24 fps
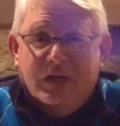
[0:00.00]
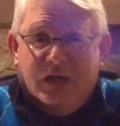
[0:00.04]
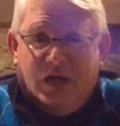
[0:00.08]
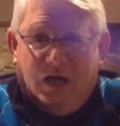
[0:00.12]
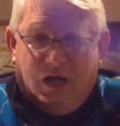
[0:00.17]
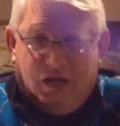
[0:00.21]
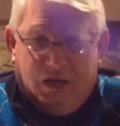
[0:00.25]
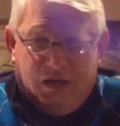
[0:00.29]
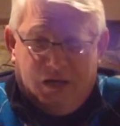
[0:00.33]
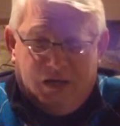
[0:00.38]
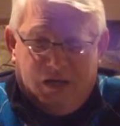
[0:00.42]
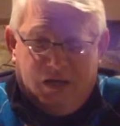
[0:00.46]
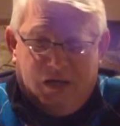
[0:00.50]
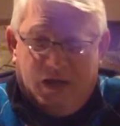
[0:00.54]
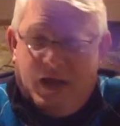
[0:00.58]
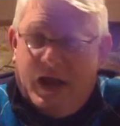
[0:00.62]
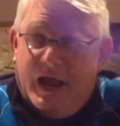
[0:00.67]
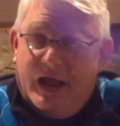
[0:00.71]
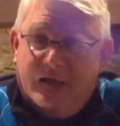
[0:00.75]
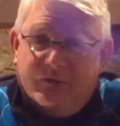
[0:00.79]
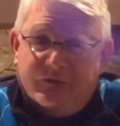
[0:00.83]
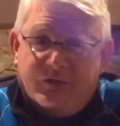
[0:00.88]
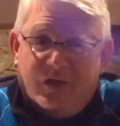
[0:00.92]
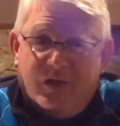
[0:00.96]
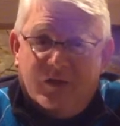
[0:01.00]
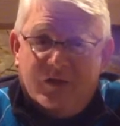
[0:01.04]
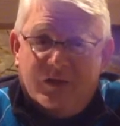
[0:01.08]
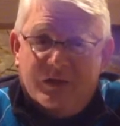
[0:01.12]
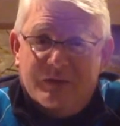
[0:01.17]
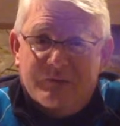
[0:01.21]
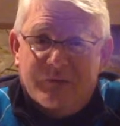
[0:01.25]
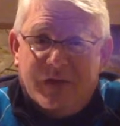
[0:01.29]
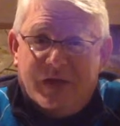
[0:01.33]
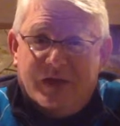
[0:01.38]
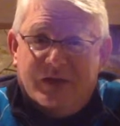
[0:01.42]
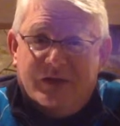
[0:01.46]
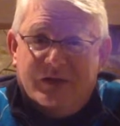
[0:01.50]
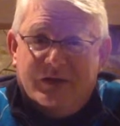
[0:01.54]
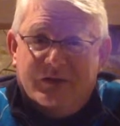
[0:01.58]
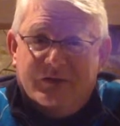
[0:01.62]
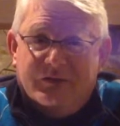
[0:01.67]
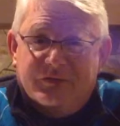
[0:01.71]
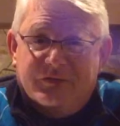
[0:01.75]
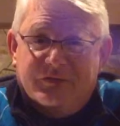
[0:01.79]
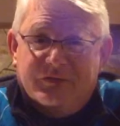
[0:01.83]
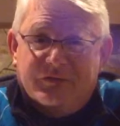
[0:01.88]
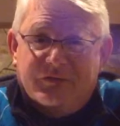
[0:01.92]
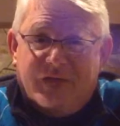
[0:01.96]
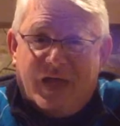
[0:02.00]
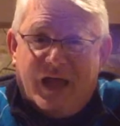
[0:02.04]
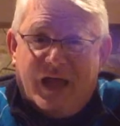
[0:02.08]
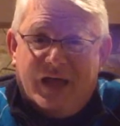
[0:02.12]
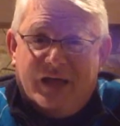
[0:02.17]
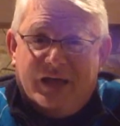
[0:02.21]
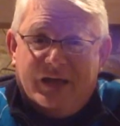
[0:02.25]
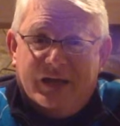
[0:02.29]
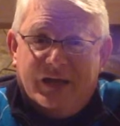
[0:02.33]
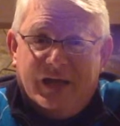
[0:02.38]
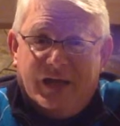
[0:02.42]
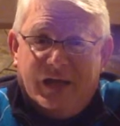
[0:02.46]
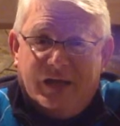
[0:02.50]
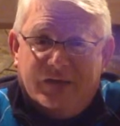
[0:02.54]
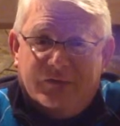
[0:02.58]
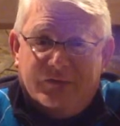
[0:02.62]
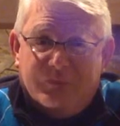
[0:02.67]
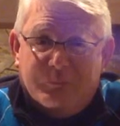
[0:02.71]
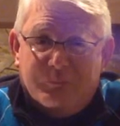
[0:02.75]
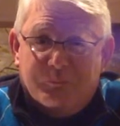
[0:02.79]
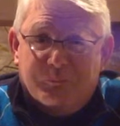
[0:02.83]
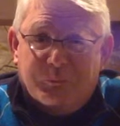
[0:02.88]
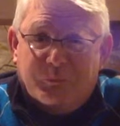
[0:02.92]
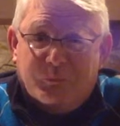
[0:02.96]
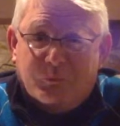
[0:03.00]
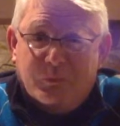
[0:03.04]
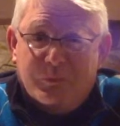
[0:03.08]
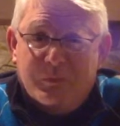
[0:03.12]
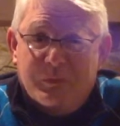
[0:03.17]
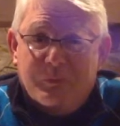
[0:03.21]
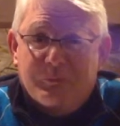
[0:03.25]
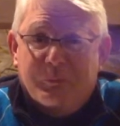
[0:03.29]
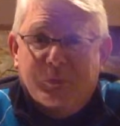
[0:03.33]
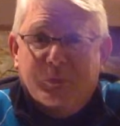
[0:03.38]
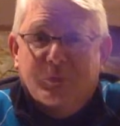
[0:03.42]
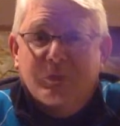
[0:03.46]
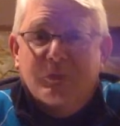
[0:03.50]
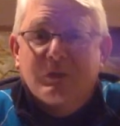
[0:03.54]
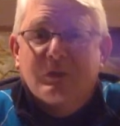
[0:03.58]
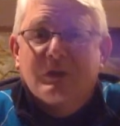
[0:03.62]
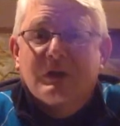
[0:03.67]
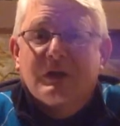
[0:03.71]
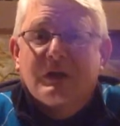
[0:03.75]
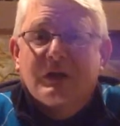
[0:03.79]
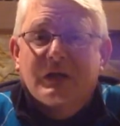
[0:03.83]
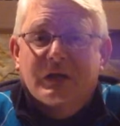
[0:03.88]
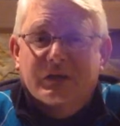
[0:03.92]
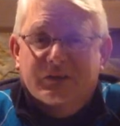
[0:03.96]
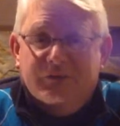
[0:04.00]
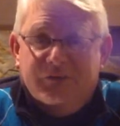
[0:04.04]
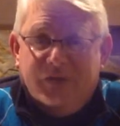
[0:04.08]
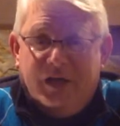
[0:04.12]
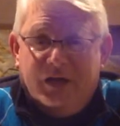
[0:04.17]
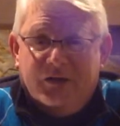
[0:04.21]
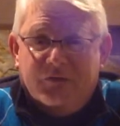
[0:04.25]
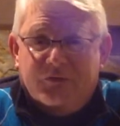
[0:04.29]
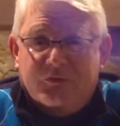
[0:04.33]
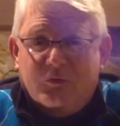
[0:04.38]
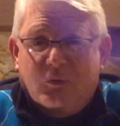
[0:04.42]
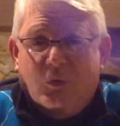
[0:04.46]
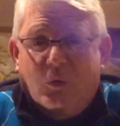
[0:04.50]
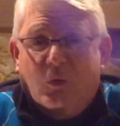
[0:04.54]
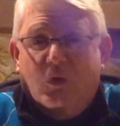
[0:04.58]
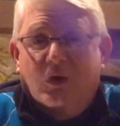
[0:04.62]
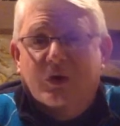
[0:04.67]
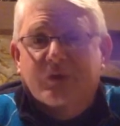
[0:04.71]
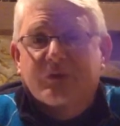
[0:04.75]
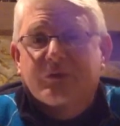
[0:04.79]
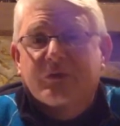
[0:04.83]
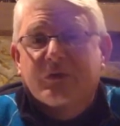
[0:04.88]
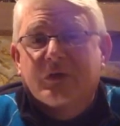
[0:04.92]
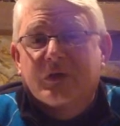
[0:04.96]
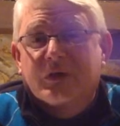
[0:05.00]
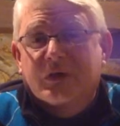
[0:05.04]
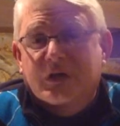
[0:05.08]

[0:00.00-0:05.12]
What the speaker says: all the amenities inside it as a swimming pool, tennis courts,